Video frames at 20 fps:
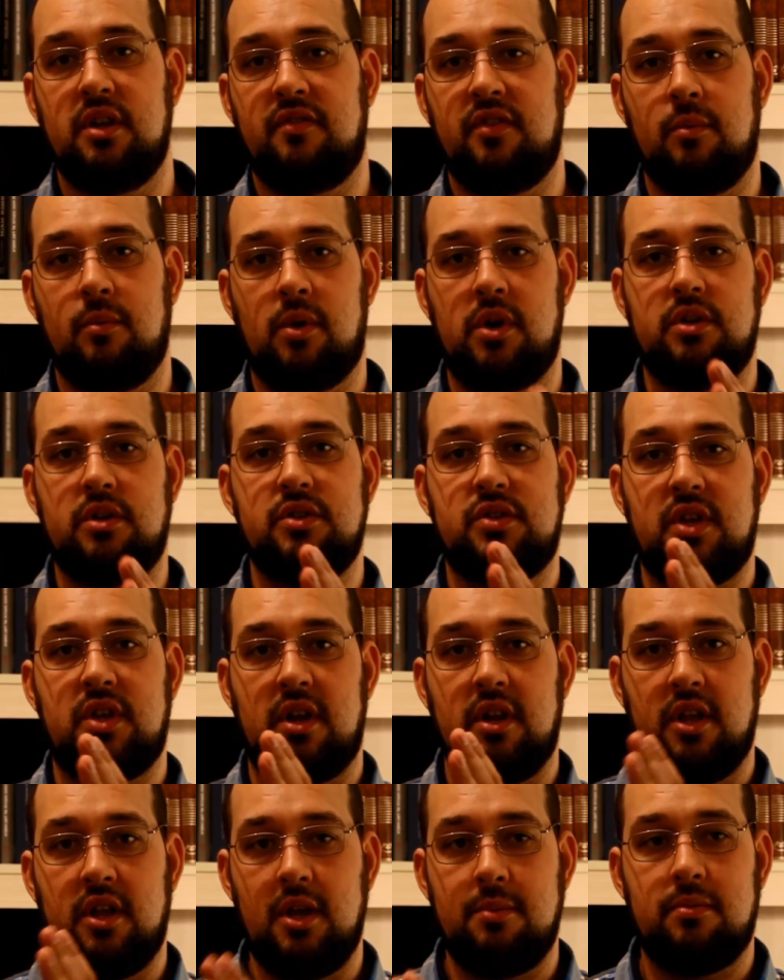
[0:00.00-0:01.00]
If you want to
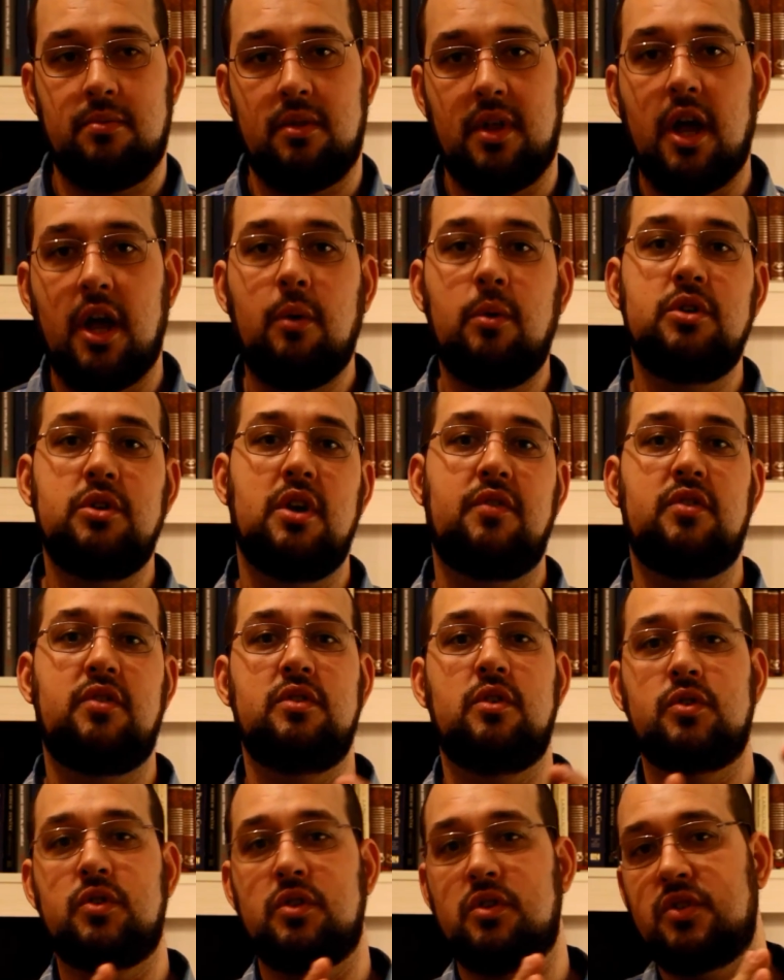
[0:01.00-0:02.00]
understand the Hebrew language, you have
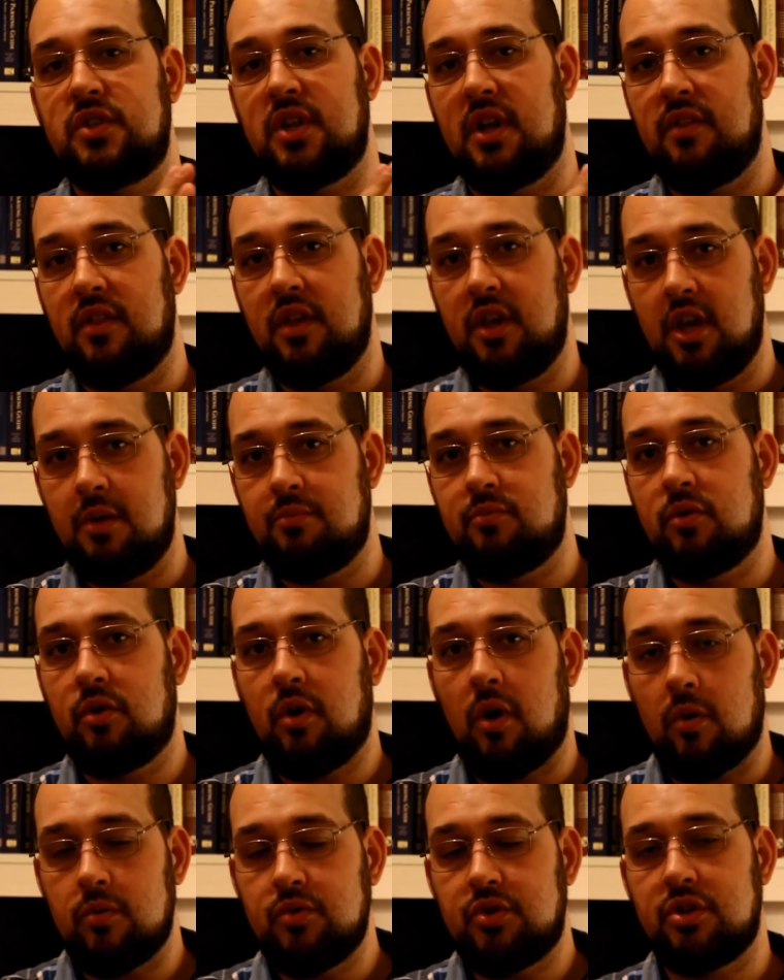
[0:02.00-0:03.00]
to also understand the Hebrew
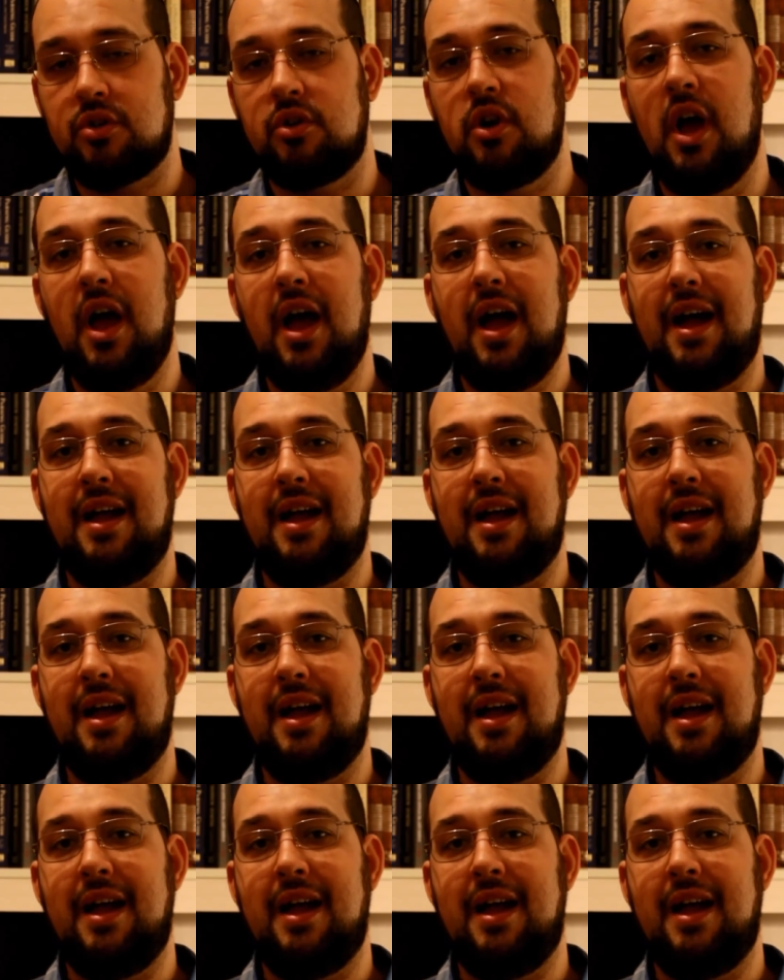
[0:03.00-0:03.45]
culture,